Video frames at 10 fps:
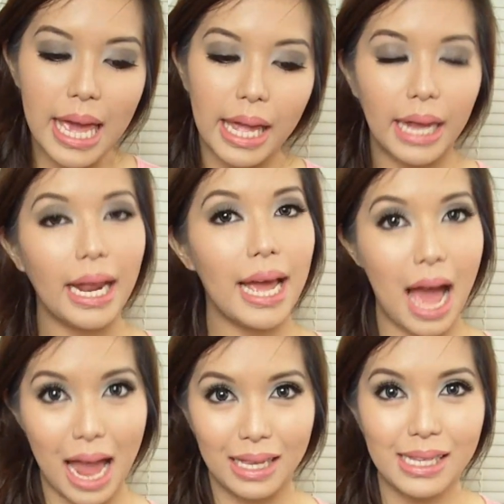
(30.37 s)
And I
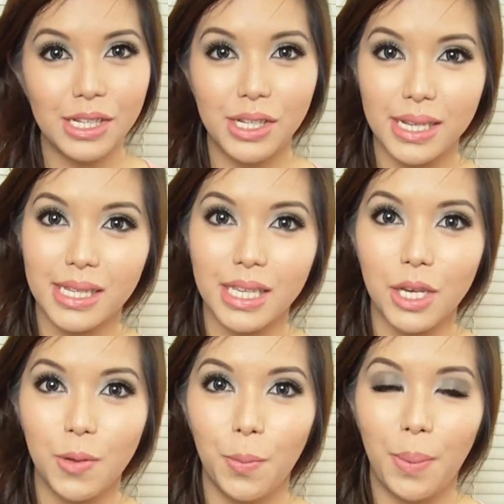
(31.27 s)
highly suggest
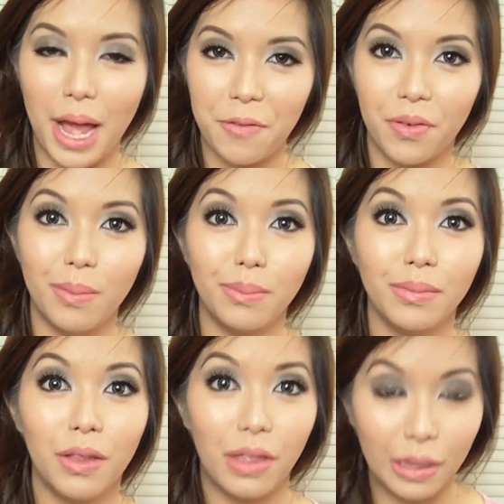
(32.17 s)
you buy from
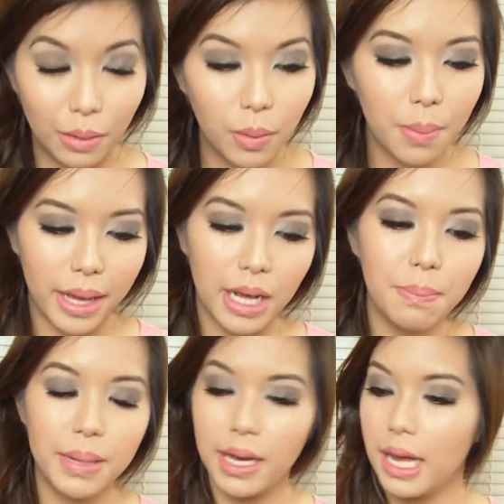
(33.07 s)
the Lulu Makeup
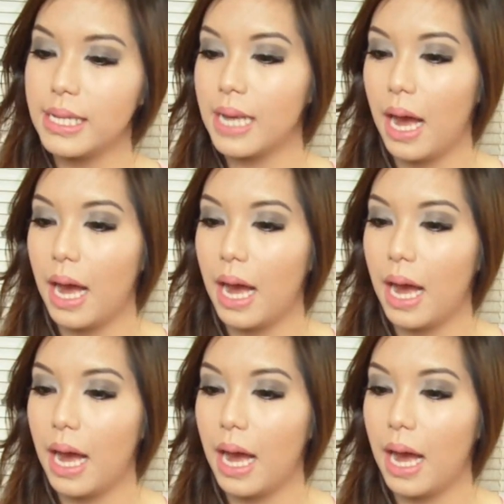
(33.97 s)
because